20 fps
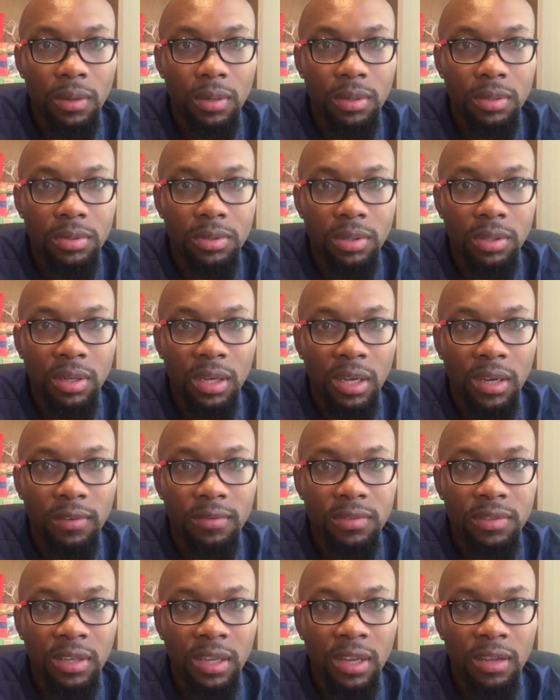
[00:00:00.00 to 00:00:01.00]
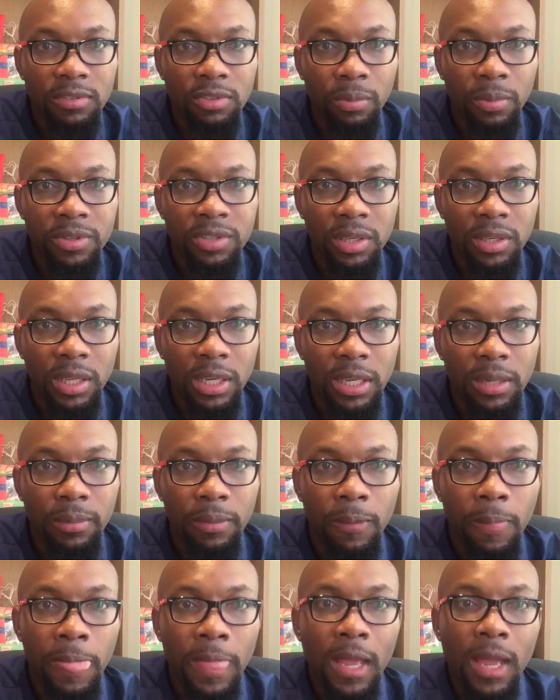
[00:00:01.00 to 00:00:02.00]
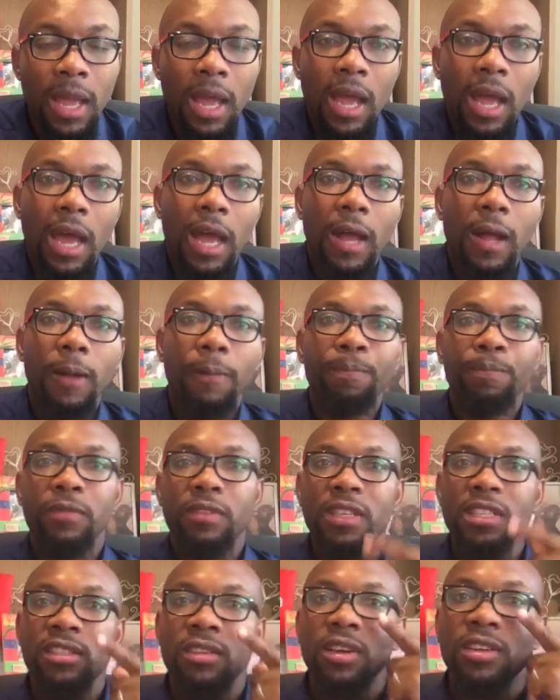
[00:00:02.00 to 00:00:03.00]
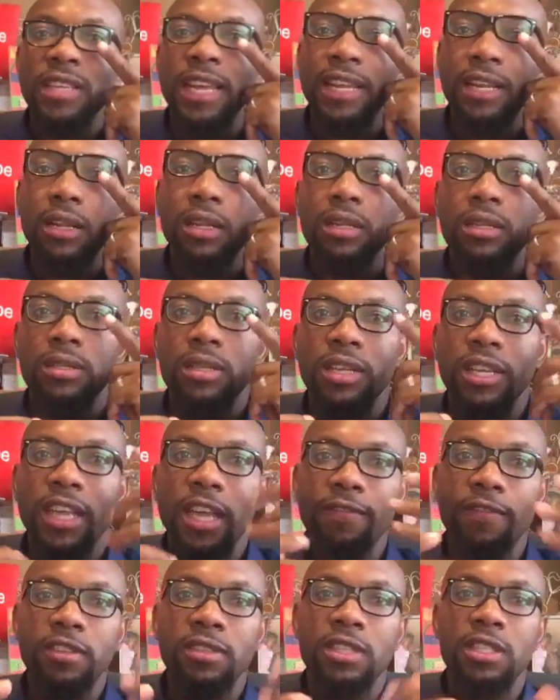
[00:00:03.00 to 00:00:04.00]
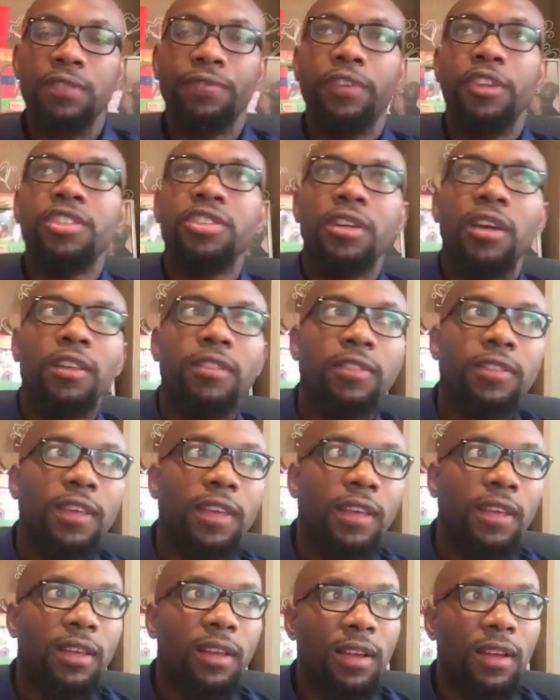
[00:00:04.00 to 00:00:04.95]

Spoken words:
Do you have to have super chat enabled? They give us this feature, I think,